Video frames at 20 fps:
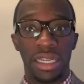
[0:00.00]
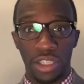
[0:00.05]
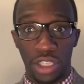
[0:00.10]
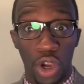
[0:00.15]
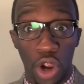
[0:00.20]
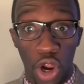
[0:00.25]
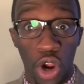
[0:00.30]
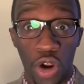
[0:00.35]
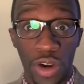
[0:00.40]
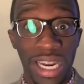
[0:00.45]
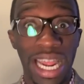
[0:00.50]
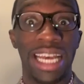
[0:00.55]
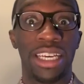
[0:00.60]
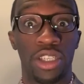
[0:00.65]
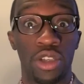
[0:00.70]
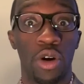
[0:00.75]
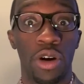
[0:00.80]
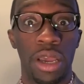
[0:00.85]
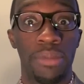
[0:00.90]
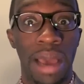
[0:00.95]
To her, that
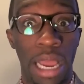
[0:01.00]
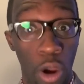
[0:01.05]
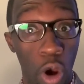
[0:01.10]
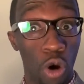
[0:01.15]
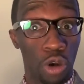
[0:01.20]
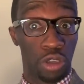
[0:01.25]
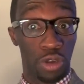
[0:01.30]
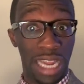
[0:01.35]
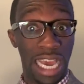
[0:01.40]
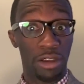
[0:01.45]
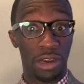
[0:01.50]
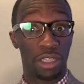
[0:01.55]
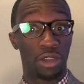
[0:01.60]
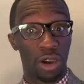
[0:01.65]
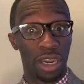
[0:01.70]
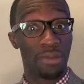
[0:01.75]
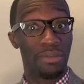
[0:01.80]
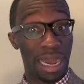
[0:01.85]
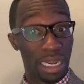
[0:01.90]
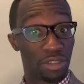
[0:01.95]
is talking back. "Oh, so now you are
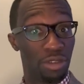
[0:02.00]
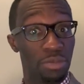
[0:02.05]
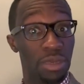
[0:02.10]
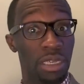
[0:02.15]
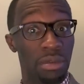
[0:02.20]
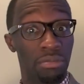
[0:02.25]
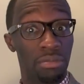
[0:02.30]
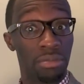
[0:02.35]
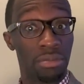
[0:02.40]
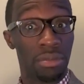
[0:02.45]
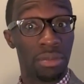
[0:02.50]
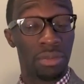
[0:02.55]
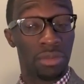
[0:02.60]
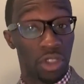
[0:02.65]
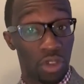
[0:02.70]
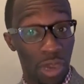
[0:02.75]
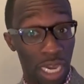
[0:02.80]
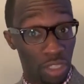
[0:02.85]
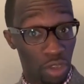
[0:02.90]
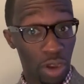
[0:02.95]
talking back to me.
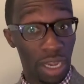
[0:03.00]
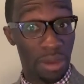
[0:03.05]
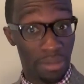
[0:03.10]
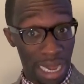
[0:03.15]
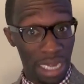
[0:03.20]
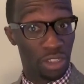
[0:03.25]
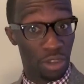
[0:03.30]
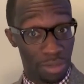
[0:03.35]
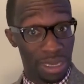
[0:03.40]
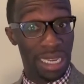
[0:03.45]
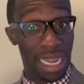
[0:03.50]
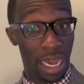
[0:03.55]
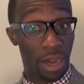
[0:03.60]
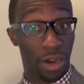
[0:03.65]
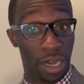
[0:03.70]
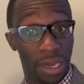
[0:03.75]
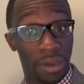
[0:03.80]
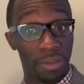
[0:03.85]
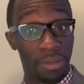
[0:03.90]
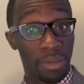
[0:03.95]
You are talking back to me now,
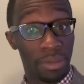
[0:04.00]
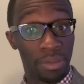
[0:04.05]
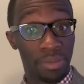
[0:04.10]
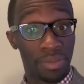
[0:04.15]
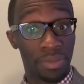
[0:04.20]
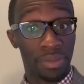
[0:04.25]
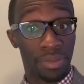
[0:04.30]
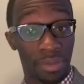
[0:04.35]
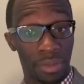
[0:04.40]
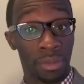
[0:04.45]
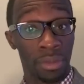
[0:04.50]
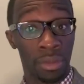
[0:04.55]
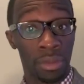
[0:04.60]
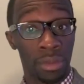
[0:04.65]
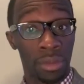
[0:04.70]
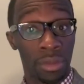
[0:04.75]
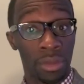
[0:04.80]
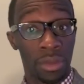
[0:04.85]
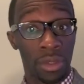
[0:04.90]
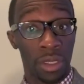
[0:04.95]
huh?
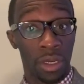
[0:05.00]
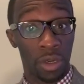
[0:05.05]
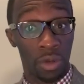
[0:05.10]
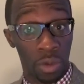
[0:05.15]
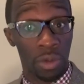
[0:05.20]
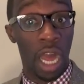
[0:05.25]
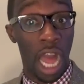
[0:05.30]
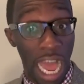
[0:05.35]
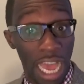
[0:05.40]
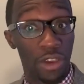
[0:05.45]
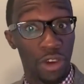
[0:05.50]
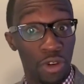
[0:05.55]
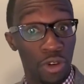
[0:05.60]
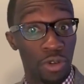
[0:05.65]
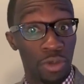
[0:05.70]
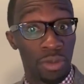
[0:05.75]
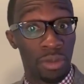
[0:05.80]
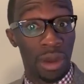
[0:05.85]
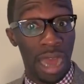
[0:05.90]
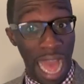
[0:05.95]
Are
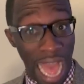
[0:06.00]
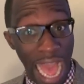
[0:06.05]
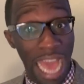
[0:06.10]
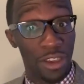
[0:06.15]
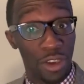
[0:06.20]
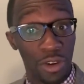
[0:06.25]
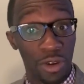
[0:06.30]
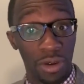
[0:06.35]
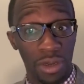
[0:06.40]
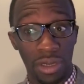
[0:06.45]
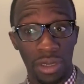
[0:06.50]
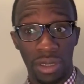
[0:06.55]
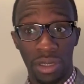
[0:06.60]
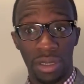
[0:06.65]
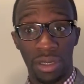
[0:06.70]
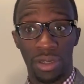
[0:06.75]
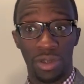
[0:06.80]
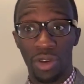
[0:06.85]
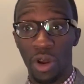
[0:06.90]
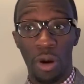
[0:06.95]
you? Are you?
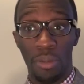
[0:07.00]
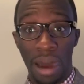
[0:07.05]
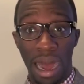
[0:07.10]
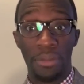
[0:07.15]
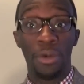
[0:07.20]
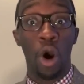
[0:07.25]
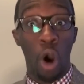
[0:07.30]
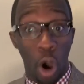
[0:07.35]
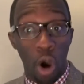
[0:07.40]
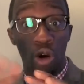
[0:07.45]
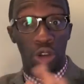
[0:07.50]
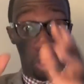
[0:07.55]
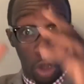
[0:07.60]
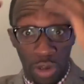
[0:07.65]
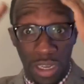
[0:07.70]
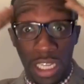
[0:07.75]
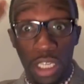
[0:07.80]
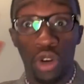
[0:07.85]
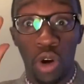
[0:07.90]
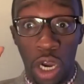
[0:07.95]
No, ma. Oh,
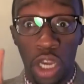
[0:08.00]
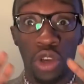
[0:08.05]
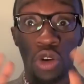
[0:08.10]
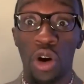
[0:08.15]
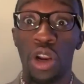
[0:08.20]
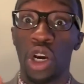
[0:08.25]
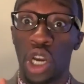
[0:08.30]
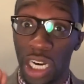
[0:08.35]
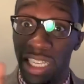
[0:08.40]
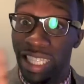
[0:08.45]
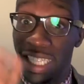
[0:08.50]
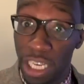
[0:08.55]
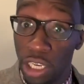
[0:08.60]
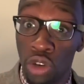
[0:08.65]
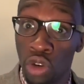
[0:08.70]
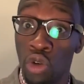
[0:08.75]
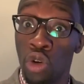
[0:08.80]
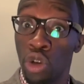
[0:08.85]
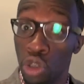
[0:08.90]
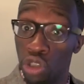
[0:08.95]
so you're going to
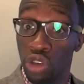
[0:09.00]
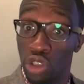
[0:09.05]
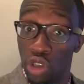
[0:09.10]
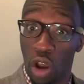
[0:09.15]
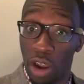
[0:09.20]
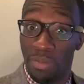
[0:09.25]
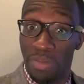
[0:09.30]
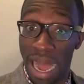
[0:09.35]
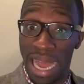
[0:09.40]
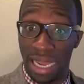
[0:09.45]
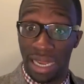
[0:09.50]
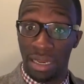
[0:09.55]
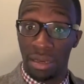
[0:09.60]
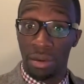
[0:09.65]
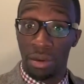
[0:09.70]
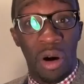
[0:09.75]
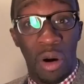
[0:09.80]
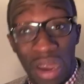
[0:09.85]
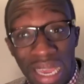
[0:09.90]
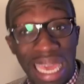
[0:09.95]
continue to talk back.
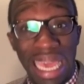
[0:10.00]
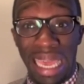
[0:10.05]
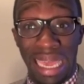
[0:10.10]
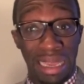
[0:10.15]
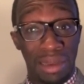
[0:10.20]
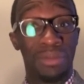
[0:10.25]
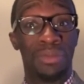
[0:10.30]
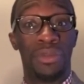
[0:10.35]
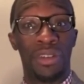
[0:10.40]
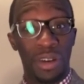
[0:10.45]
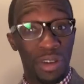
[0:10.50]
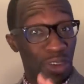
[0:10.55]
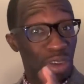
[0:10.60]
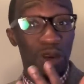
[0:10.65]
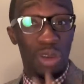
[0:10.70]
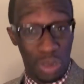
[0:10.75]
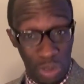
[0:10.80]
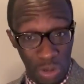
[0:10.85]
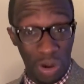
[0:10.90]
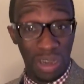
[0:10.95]
Okay.
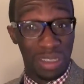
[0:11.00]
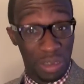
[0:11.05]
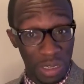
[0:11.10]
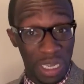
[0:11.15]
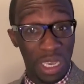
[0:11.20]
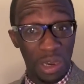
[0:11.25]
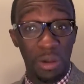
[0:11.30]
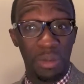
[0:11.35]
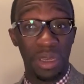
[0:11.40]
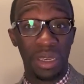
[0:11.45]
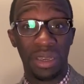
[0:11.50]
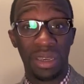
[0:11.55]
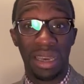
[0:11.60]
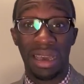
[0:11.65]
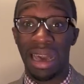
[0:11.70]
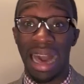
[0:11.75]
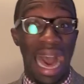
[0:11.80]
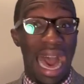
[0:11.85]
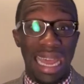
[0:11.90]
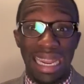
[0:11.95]
You want to kill me.
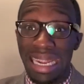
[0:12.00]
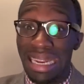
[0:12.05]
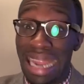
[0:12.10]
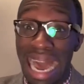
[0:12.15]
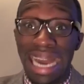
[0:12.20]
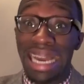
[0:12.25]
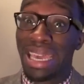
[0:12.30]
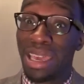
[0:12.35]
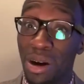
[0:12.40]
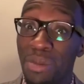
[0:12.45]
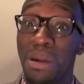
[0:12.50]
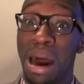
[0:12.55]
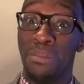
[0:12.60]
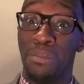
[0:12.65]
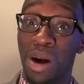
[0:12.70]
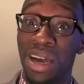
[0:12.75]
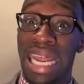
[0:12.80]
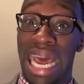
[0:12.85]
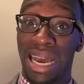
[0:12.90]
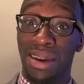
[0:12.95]
I did not kill my
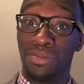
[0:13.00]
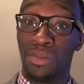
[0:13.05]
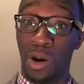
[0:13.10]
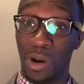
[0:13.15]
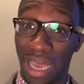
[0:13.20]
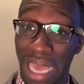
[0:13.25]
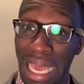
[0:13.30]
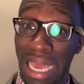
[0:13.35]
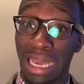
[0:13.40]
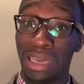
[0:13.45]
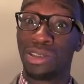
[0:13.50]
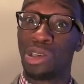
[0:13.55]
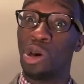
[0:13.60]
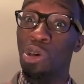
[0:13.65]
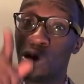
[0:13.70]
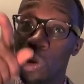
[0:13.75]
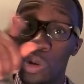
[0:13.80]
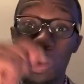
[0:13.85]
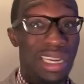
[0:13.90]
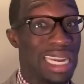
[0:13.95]
mother, okay? So
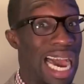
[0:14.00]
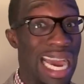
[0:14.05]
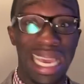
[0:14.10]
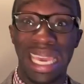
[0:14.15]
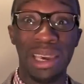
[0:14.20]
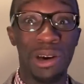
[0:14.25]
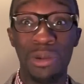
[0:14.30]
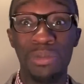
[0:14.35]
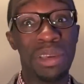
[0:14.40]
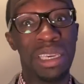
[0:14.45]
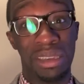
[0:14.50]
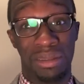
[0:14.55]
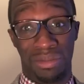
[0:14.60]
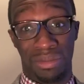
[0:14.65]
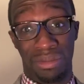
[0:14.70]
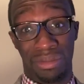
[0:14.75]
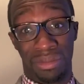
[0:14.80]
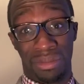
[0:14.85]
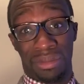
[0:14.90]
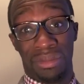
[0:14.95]
you will not kill me.
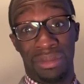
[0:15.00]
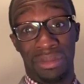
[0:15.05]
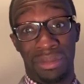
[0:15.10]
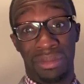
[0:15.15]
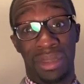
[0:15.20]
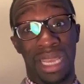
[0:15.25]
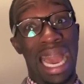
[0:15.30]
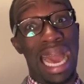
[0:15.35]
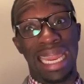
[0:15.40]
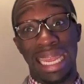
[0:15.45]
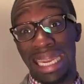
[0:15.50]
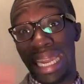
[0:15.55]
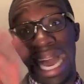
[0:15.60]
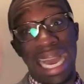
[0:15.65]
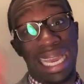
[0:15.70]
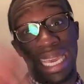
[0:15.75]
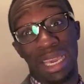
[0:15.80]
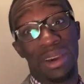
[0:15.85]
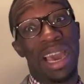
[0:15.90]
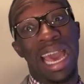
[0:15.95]
I did
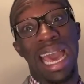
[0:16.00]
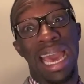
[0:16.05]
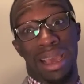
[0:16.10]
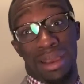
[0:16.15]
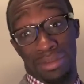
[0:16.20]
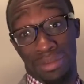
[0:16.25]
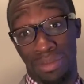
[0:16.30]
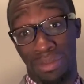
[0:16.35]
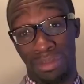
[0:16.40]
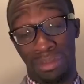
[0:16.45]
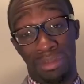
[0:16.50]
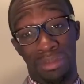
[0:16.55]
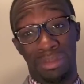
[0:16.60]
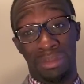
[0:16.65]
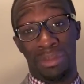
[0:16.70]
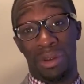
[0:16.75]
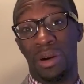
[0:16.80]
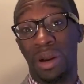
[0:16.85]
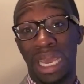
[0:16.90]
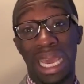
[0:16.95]
not kill her.
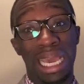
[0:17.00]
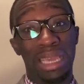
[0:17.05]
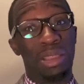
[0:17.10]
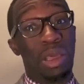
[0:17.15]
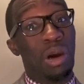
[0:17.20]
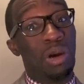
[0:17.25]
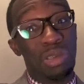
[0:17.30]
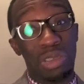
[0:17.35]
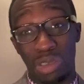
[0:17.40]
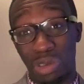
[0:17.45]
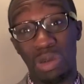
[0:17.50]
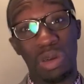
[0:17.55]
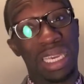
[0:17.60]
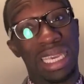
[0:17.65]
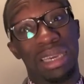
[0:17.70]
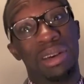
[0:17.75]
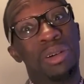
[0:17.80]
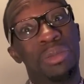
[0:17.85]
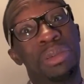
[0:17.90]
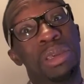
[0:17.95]
Okay, don't you
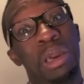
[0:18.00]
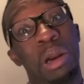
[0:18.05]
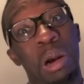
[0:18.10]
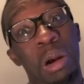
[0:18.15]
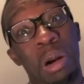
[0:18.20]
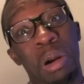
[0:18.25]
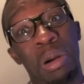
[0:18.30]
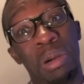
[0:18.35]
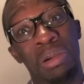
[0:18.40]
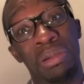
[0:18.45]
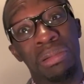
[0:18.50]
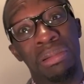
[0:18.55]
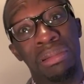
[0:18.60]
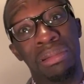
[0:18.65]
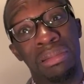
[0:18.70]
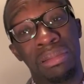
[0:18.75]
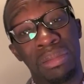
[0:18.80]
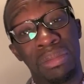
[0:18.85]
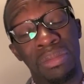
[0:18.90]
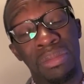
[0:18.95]
kill me, oh.
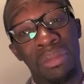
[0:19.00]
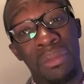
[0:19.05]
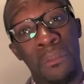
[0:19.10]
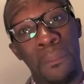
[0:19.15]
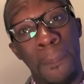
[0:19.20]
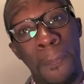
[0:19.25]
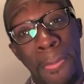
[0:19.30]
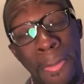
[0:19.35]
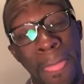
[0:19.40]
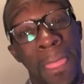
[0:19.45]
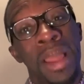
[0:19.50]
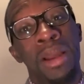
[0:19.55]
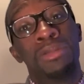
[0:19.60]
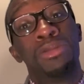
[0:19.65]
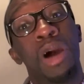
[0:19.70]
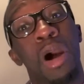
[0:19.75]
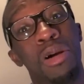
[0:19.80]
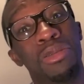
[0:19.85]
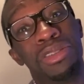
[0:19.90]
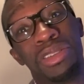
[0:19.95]

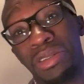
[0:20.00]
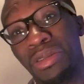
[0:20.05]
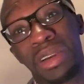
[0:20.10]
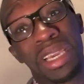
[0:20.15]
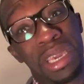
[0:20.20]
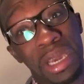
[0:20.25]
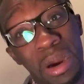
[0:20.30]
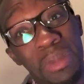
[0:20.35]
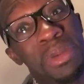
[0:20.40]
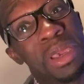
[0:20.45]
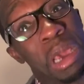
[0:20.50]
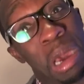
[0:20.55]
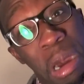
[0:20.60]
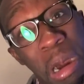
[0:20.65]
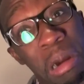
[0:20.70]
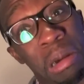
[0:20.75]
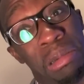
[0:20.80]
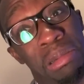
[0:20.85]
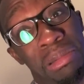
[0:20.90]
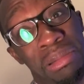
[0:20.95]
Don't you kill me,
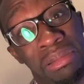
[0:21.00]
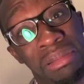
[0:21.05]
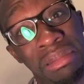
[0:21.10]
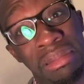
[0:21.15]
oh.